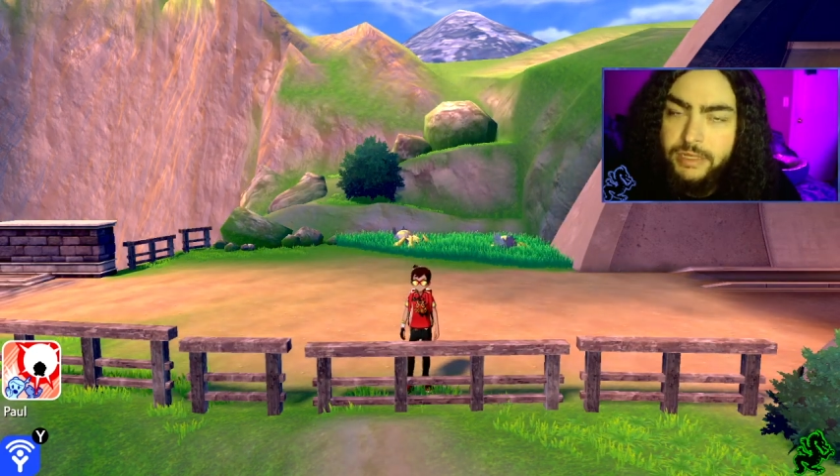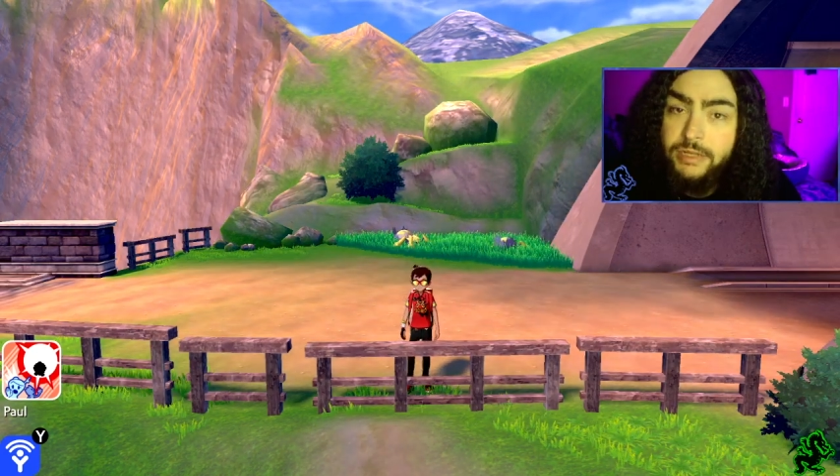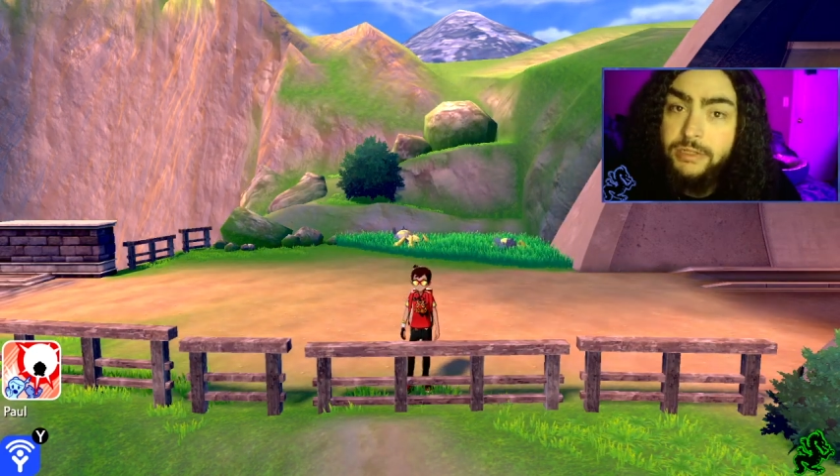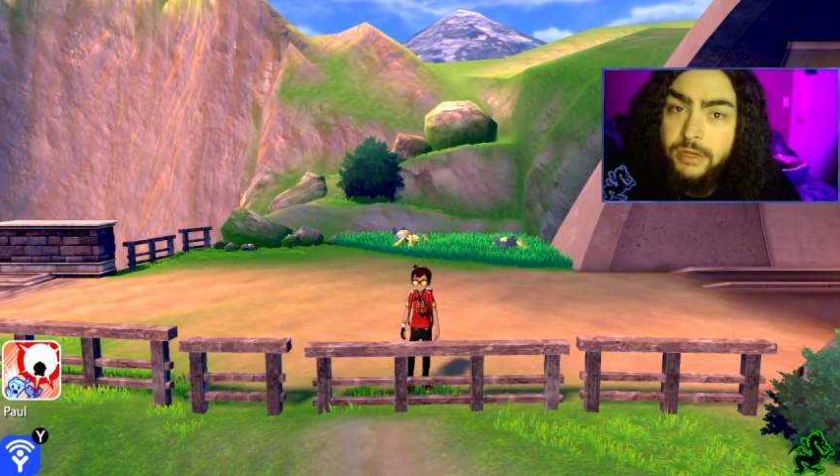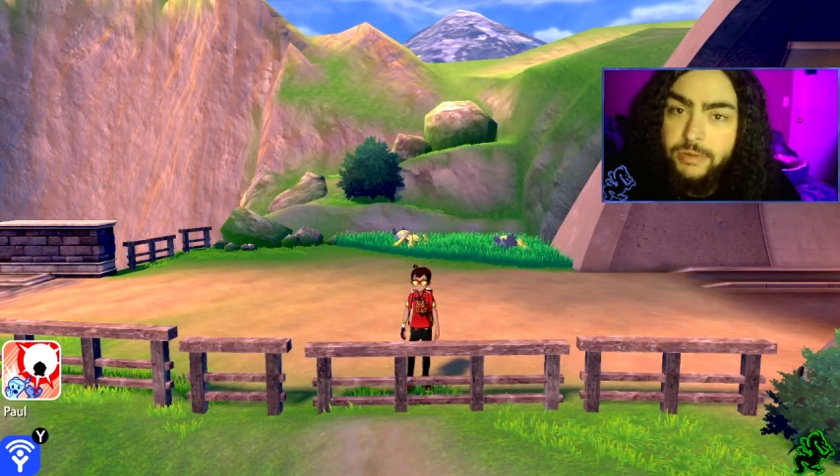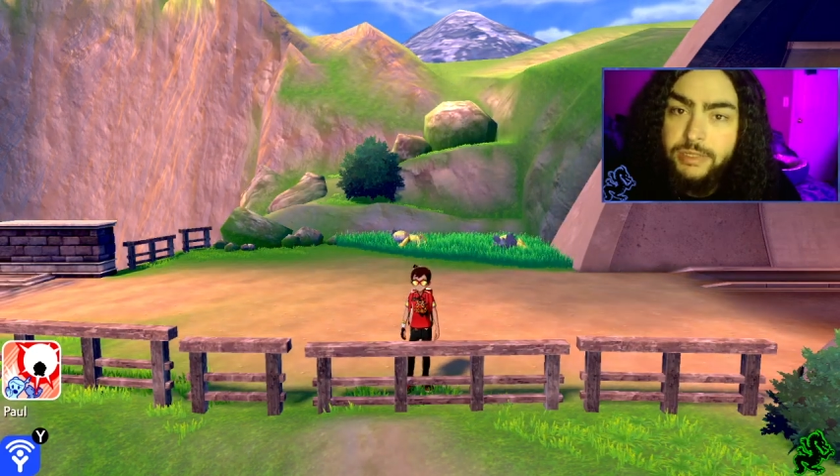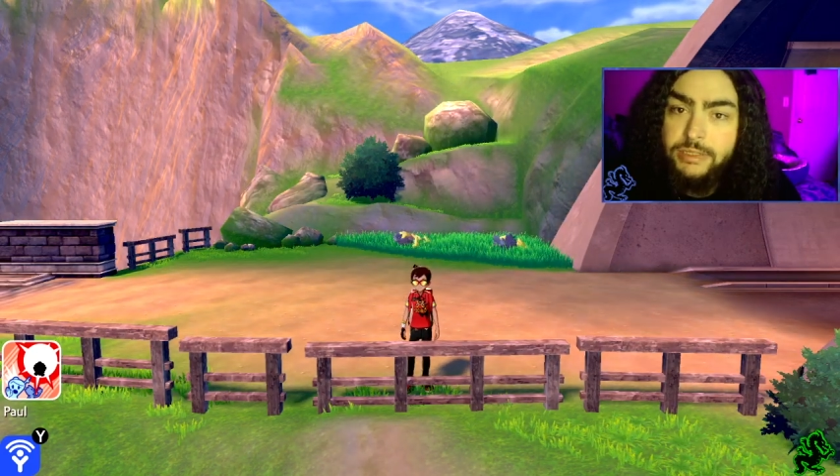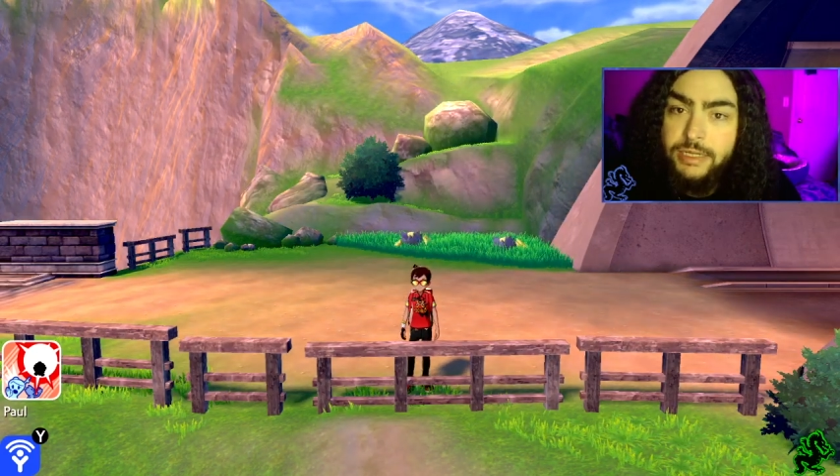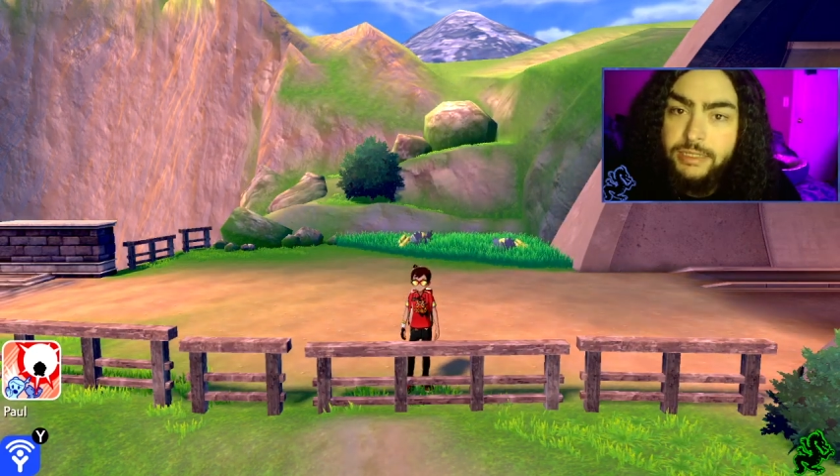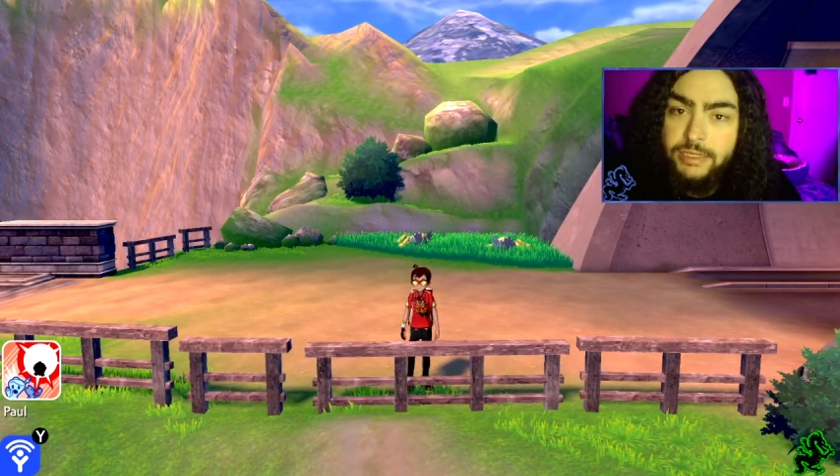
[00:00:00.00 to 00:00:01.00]
as always,
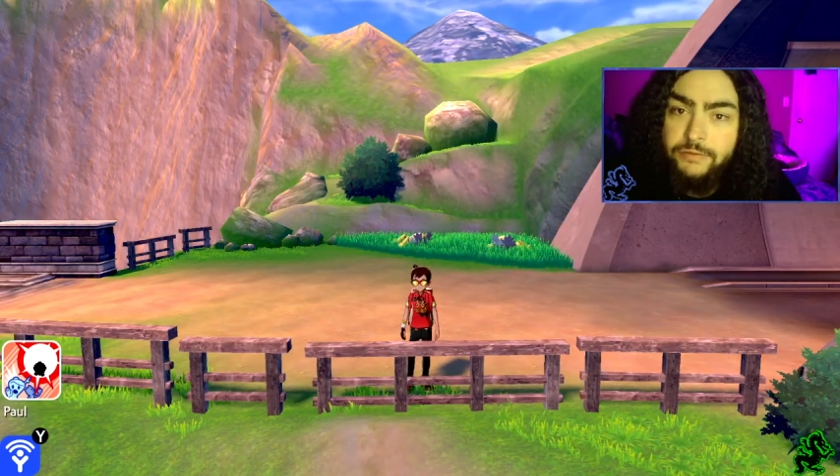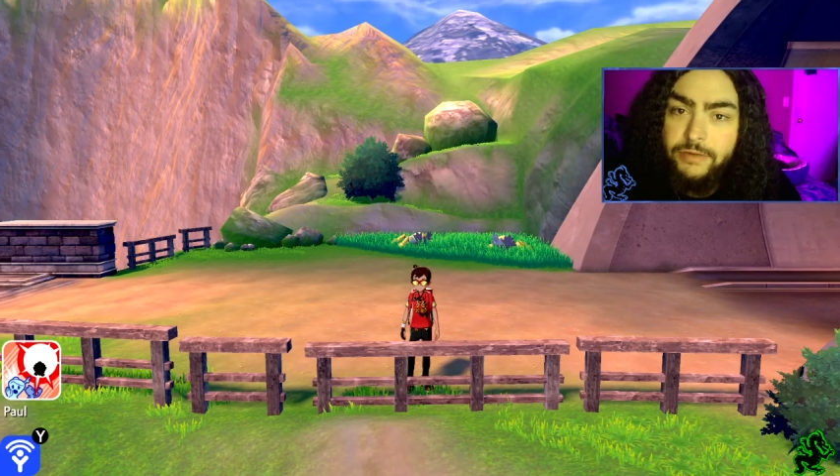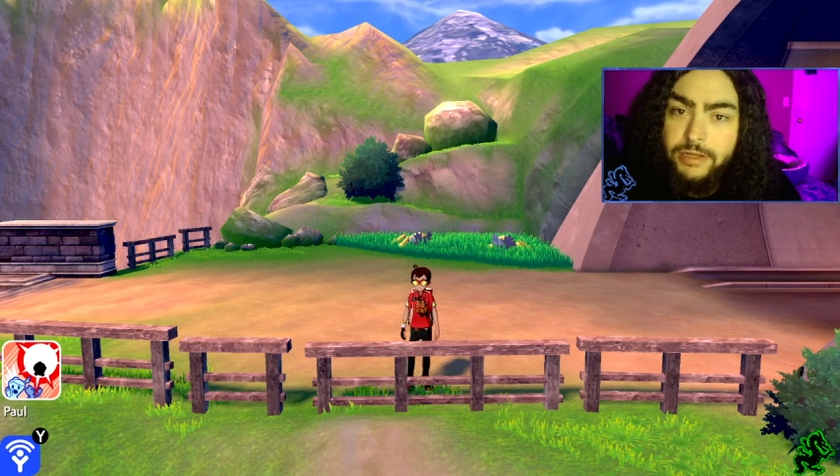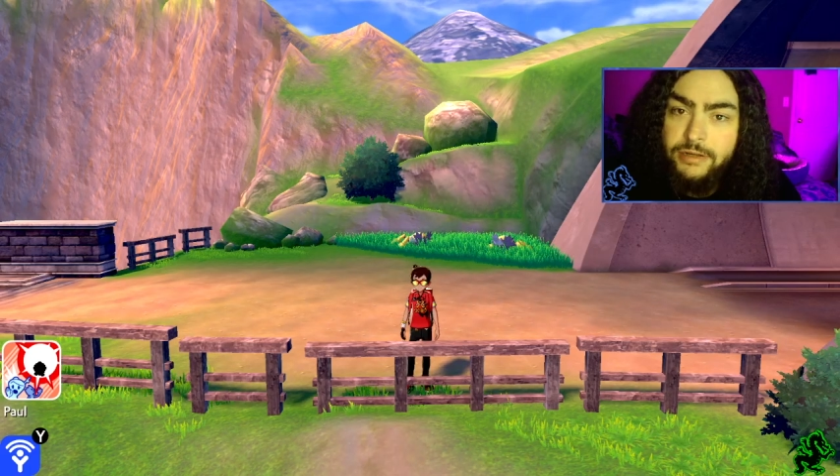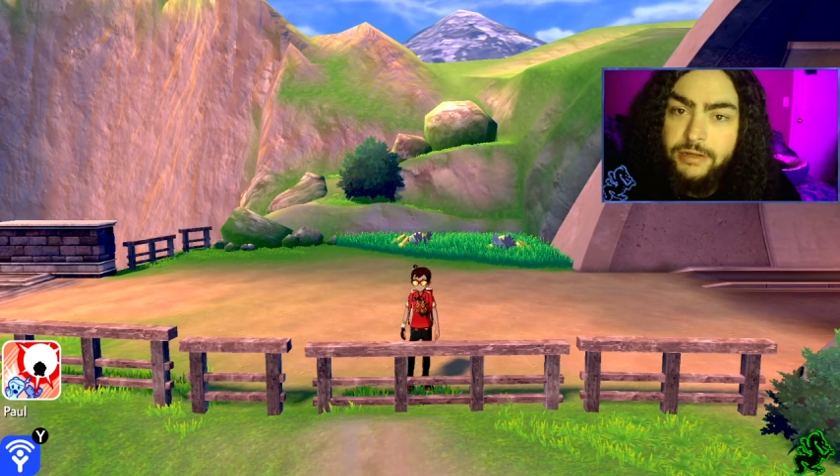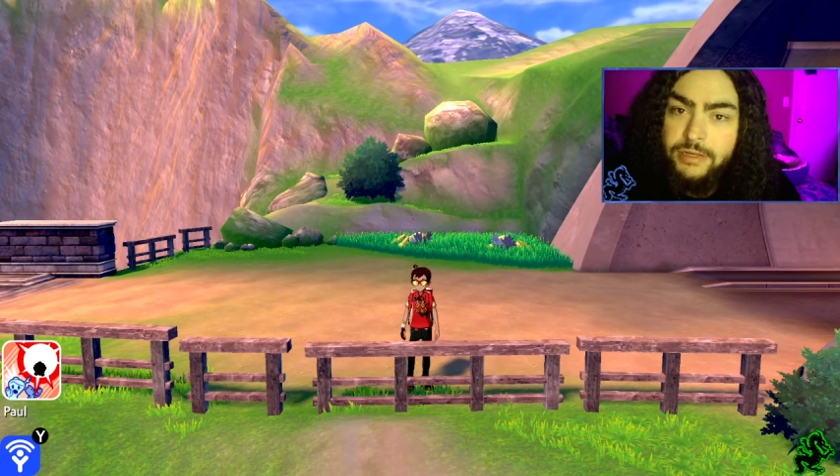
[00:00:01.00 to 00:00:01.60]
TTFN,